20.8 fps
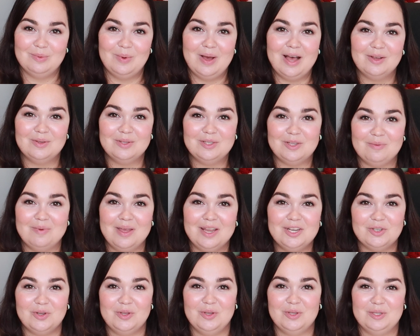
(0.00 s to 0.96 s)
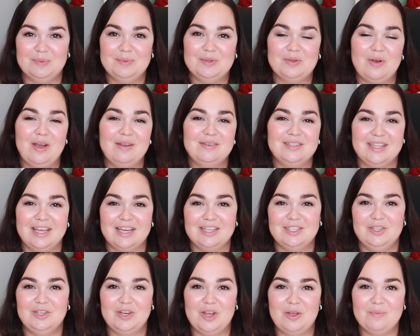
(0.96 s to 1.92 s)
well, so make sure you're subscribed to that
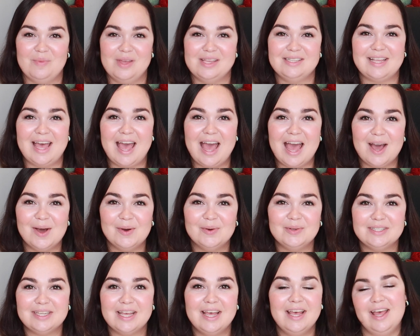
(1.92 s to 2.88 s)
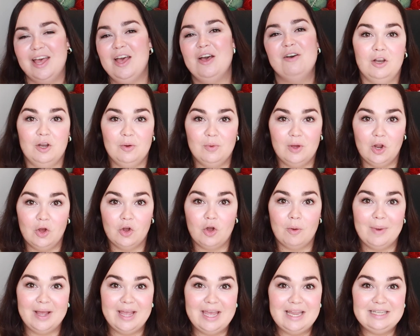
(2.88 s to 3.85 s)
so you don't miss out. Follow along
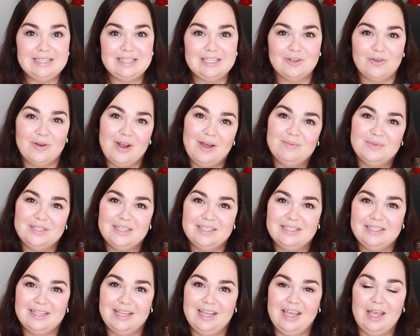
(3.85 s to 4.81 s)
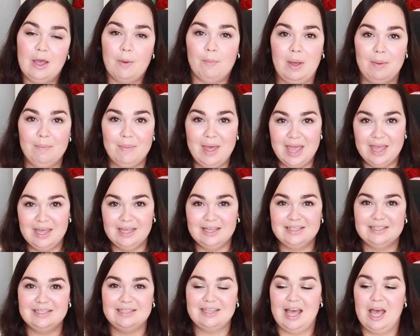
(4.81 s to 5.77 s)
on my Instagram to see my
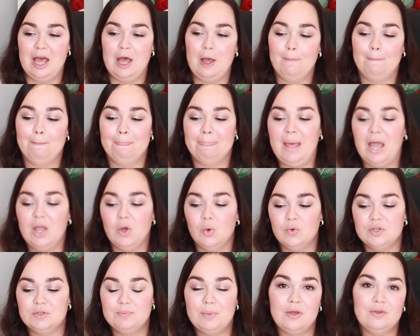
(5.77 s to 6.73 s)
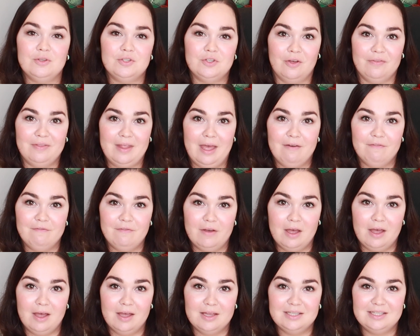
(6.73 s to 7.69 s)
makes. I always post on there
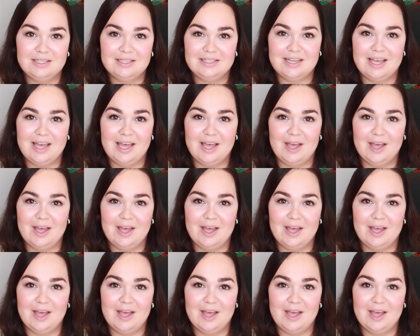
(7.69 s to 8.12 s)
first